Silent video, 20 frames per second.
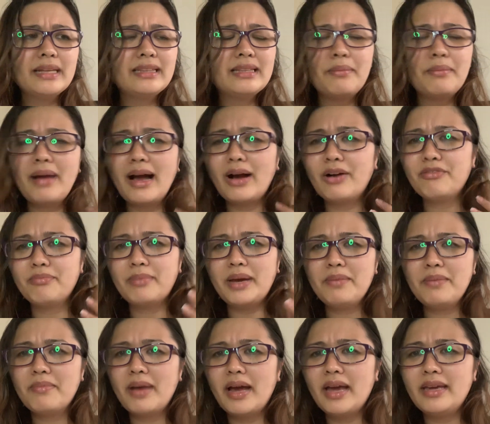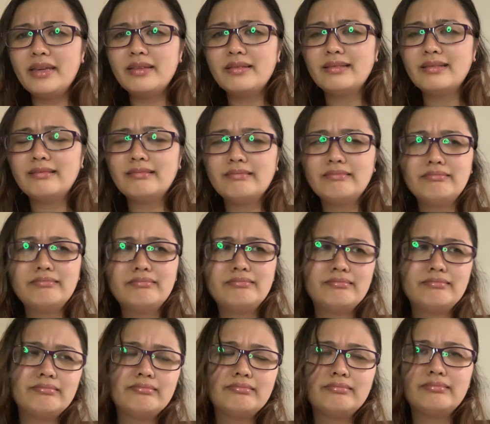the back of my mind
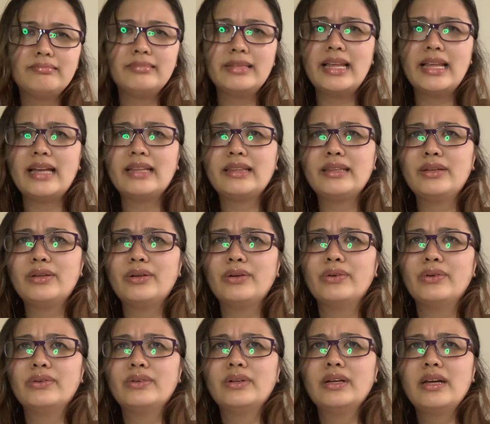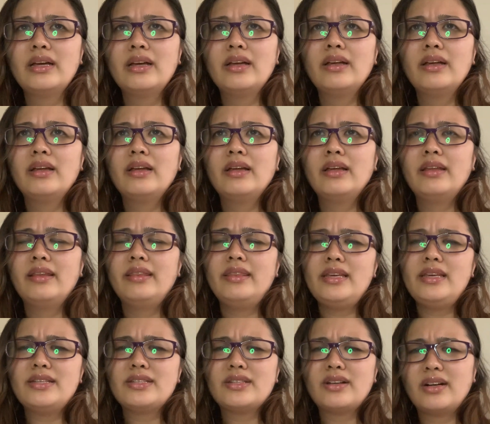that, you know,
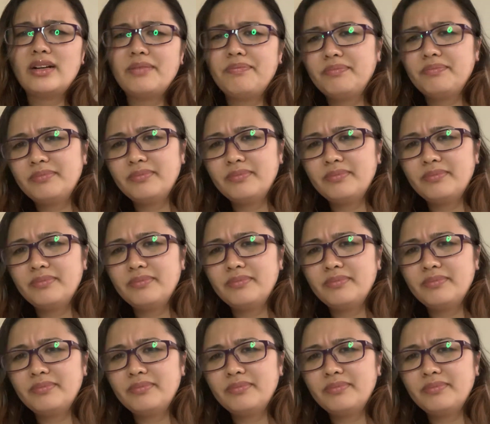these are,